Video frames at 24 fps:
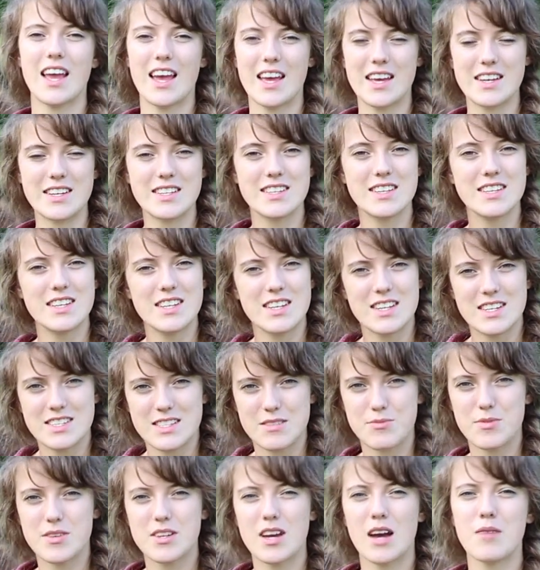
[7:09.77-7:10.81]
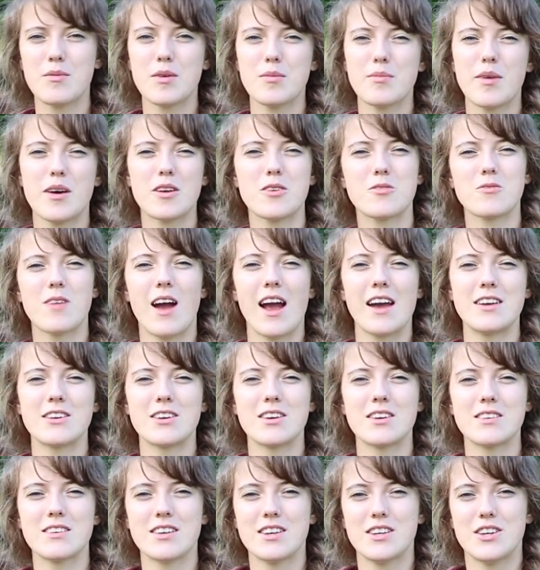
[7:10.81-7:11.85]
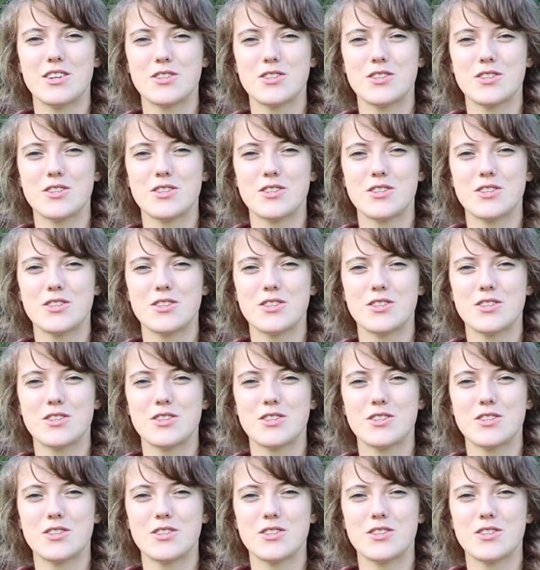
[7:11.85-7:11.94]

and to become a better rider.